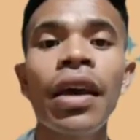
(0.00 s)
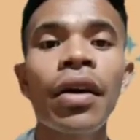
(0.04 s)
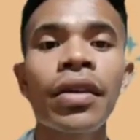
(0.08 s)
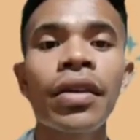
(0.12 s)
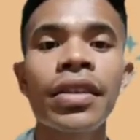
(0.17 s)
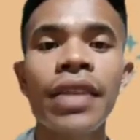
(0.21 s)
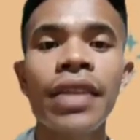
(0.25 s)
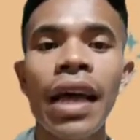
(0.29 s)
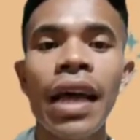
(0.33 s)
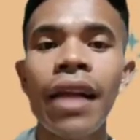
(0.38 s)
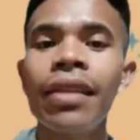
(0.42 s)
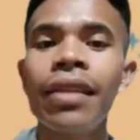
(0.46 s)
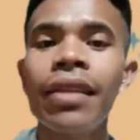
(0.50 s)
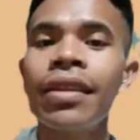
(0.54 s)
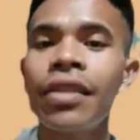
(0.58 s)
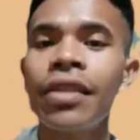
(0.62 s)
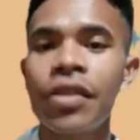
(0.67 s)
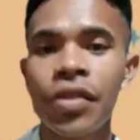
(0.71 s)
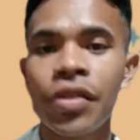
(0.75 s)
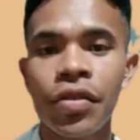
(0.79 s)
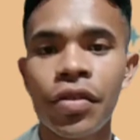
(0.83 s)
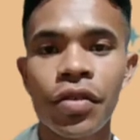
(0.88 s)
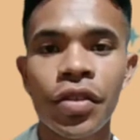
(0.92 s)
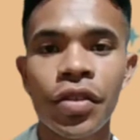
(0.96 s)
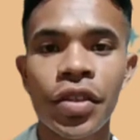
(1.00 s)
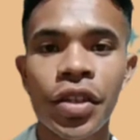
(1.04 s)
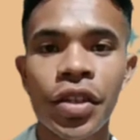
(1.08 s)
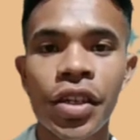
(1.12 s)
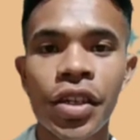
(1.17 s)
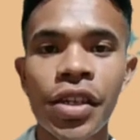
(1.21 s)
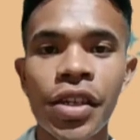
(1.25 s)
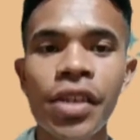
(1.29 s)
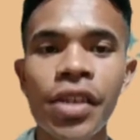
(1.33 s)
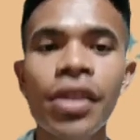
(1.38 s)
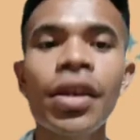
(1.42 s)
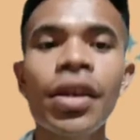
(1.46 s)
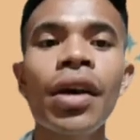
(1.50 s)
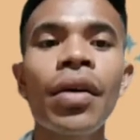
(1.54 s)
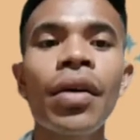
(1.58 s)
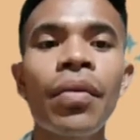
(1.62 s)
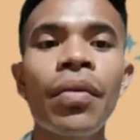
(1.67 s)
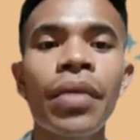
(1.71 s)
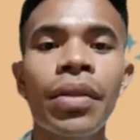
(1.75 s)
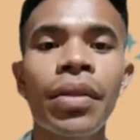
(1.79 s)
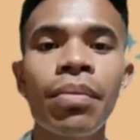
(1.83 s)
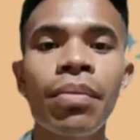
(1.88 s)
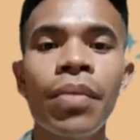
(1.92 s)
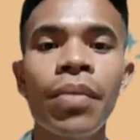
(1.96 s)
style that is concerned
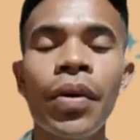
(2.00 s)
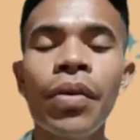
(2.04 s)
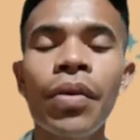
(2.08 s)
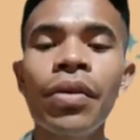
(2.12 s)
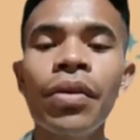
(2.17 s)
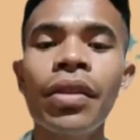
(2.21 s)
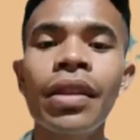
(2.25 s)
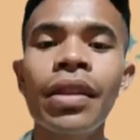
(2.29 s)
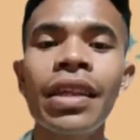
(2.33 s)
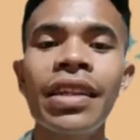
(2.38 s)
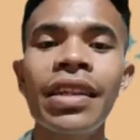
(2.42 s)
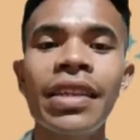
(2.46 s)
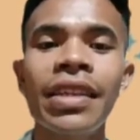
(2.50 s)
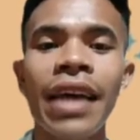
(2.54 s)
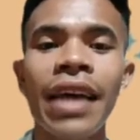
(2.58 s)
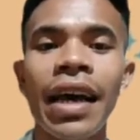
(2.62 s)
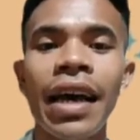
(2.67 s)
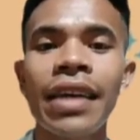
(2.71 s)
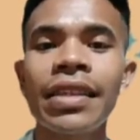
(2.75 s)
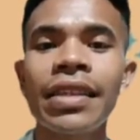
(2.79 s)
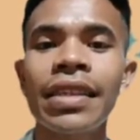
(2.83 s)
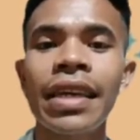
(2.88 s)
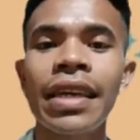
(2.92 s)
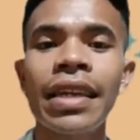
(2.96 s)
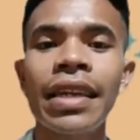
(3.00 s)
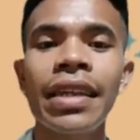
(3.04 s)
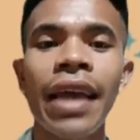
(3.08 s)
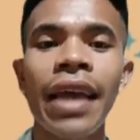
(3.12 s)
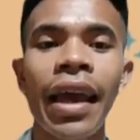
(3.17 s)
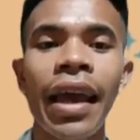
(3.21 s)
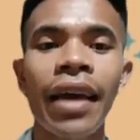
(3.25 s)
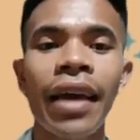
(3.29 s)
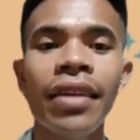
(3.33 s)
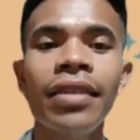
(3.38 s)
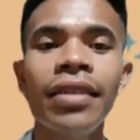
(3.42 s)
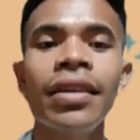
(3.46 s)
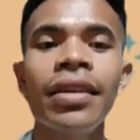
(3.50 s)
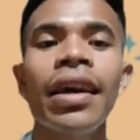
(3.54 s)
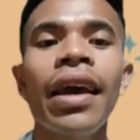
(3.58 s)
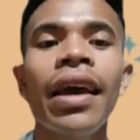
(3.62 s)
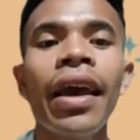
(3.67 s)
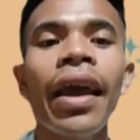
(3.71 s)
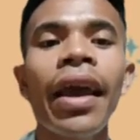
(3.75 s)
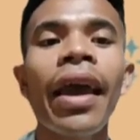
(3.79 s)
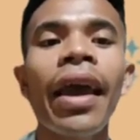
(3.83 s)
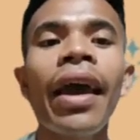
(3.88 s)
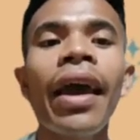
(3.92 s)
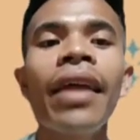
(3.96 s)
with both the task at hand
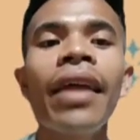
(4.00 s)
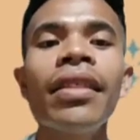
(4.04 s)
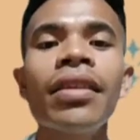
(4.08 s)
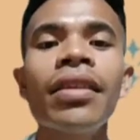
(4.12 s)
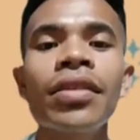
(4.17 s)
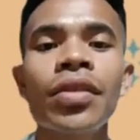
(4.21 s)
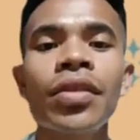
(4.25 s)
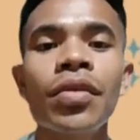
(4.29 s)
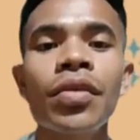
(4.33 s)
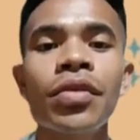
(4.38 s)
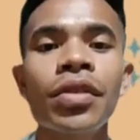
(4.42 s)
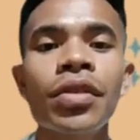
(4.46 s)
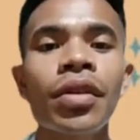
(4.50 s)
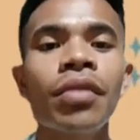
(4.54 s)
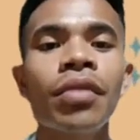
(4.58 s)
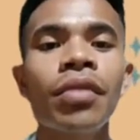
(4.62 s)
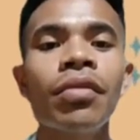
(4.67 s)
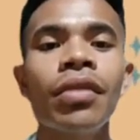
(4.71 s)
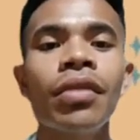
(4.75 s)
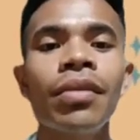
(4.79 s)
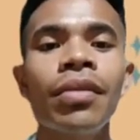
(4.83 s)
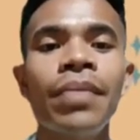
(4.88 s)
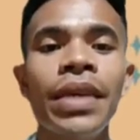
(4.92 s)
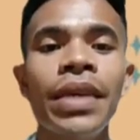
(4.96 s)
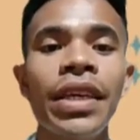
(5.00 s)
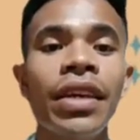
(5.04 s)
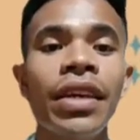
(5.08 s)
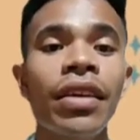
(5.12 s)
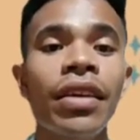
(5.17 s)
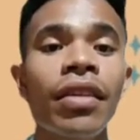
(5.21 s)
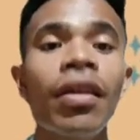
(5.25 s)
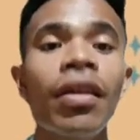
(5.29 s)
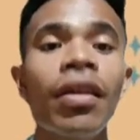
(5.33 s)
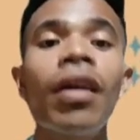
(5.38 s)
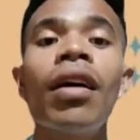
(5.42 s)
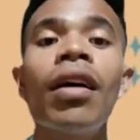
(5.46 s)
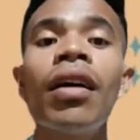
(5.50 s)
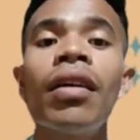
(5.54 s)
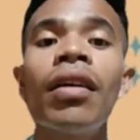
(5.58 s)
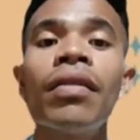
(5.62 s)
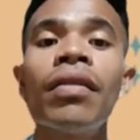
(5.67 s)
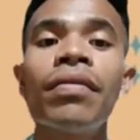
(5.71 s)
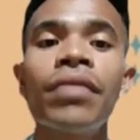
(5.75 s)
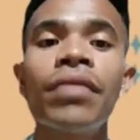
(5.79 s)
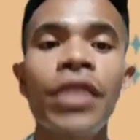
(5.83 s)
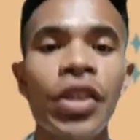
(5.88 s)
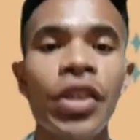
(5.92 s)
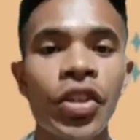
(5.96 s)
and the social well-being
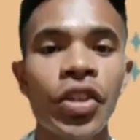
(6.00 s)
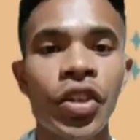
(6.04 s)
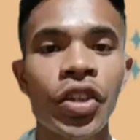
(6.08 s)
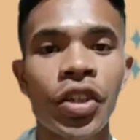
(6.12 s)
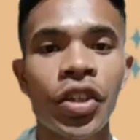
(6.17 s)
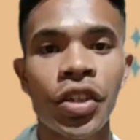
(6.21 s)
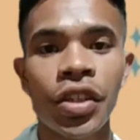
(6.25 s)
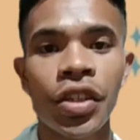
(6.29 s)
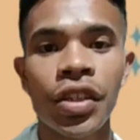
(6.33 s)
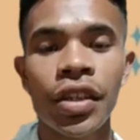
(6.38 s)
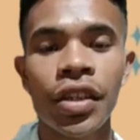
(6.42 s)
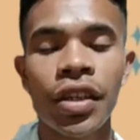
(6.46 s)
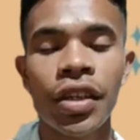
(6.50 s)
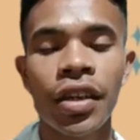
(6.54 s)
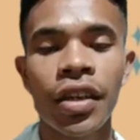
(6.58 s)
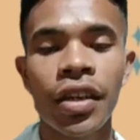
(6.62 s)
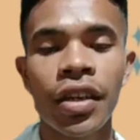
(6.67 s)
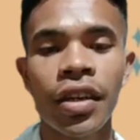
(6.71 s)
of teachers.